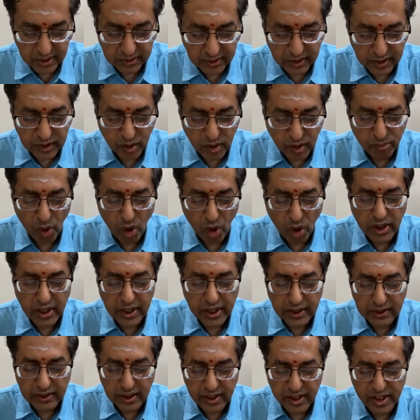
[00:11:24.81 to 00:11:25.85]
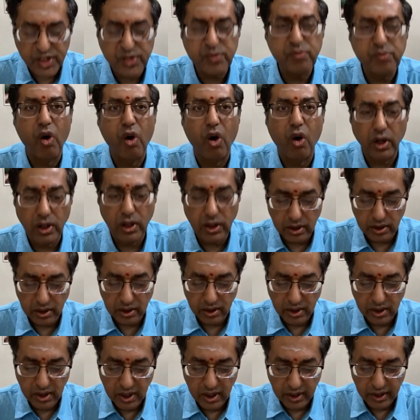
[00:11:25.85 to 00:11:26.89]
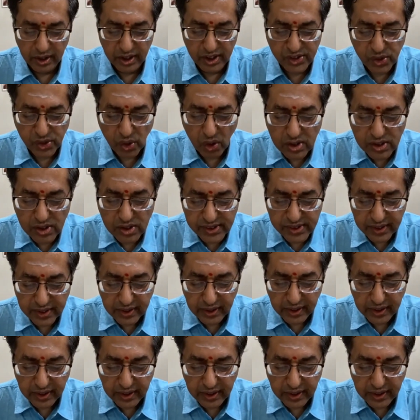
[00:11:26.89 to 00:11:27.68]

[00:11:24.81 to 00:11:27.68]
that the body that is born resolves